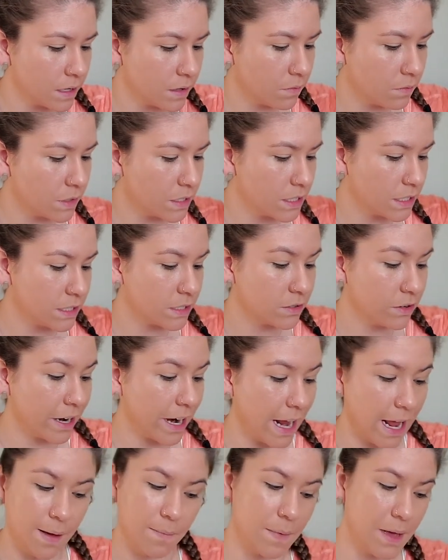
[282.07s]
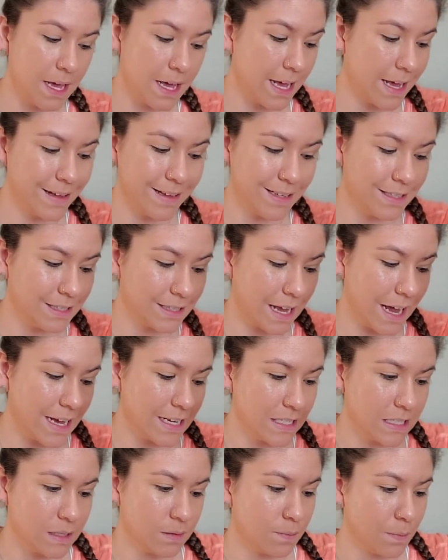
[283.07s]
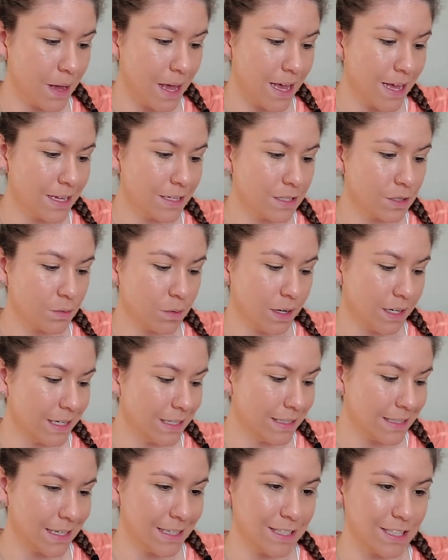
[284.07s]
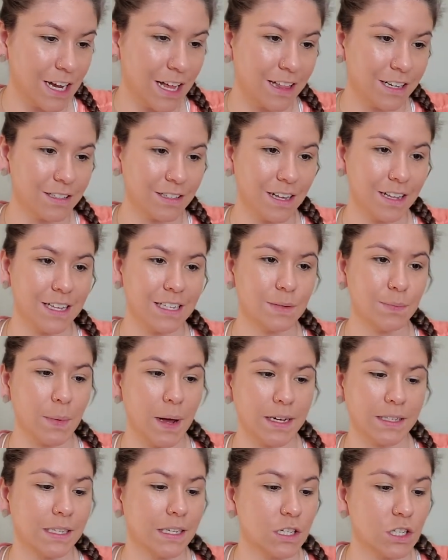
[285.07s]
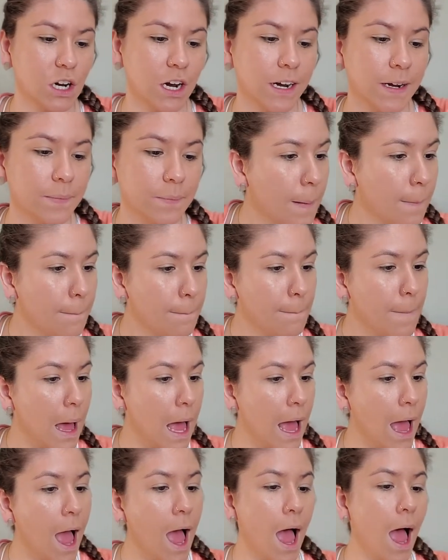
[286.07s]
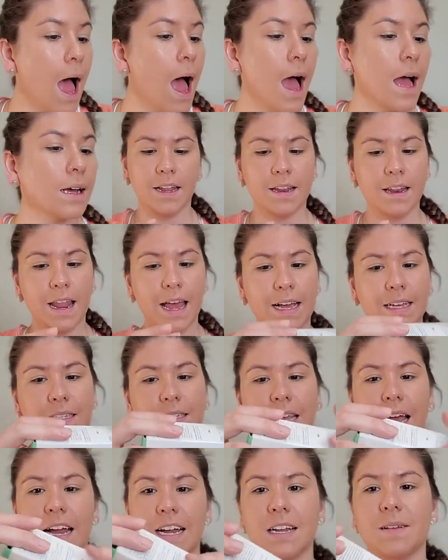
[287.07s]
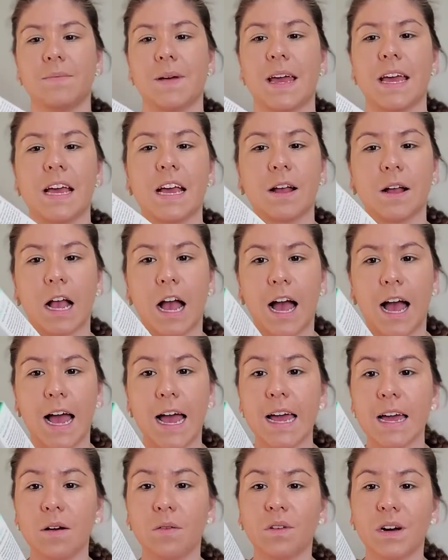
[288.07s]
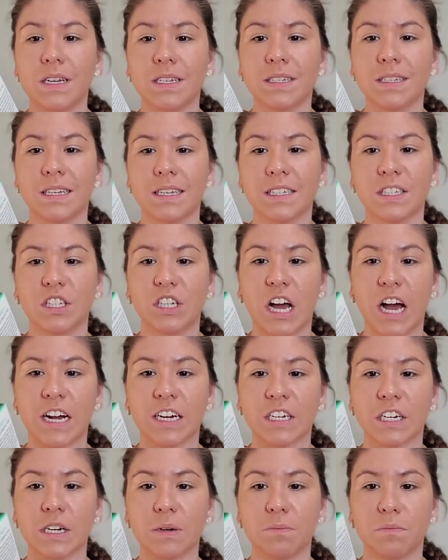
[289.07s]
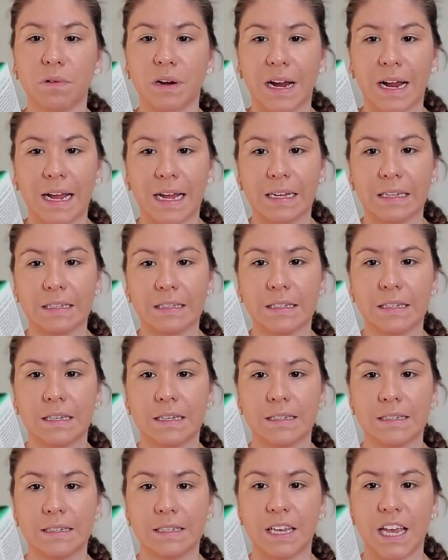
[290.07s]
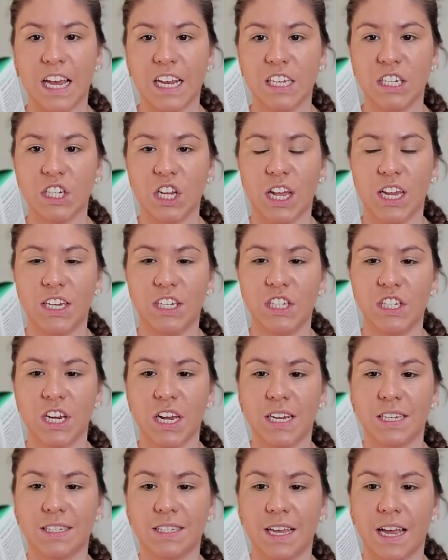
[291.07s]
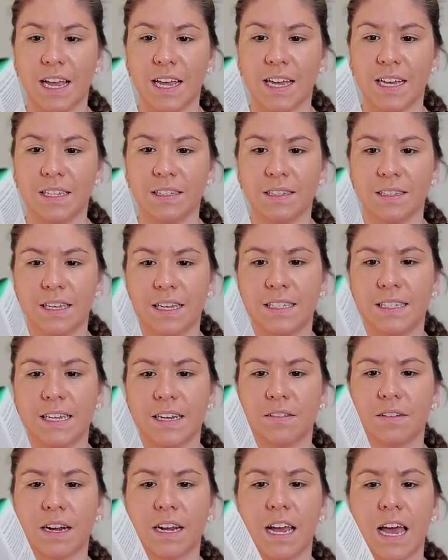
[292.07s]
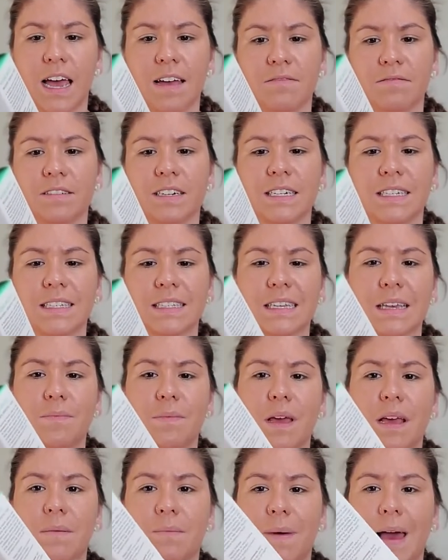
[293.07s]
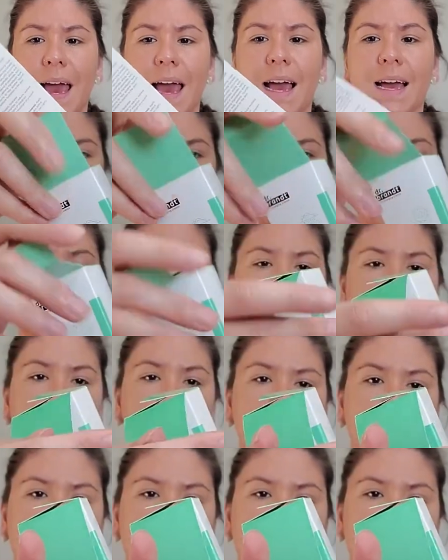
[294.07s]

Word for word: which is great because I spent $26 on this boxy charm. But next item I got was this Dr. Brandt Skin Changing Science. It's a recovery sleeping mask. Take a look at